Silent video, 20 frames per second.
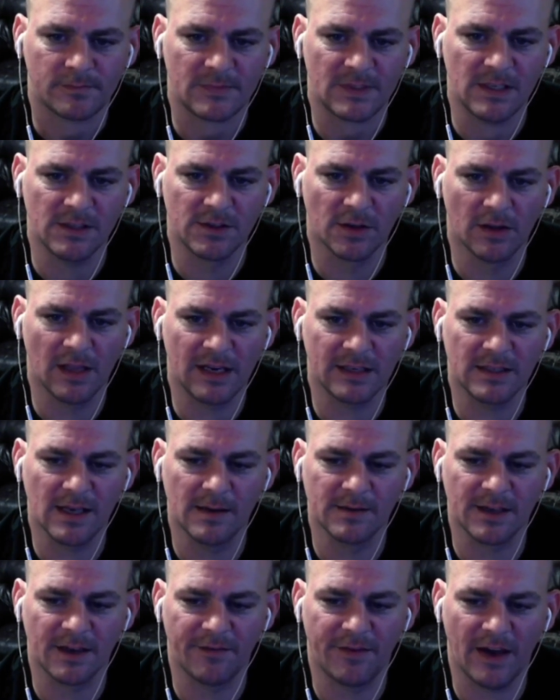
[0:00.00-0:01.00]
So a lot of
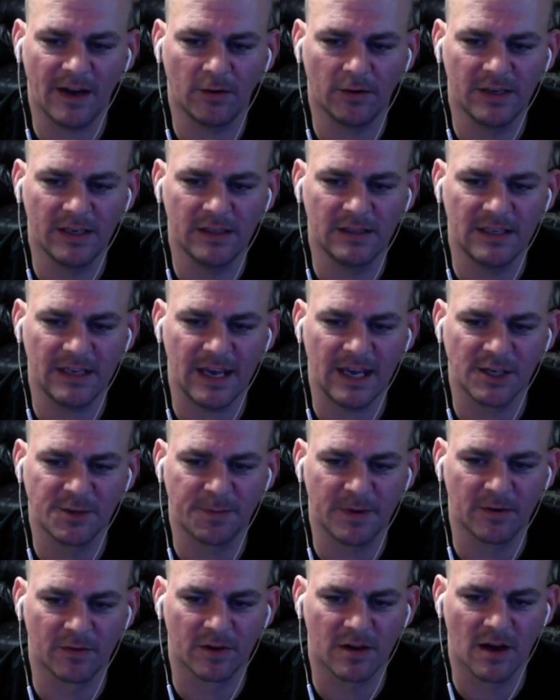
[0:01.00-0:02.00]
times, if I don't need the
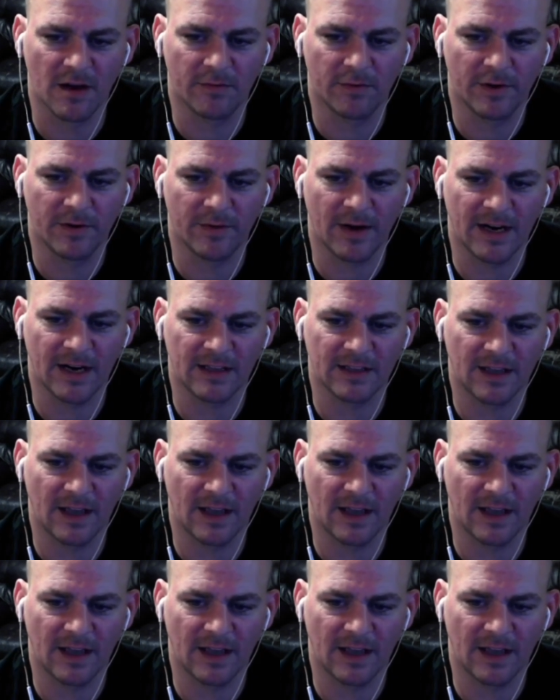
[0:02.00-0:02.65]
HP recovery, right,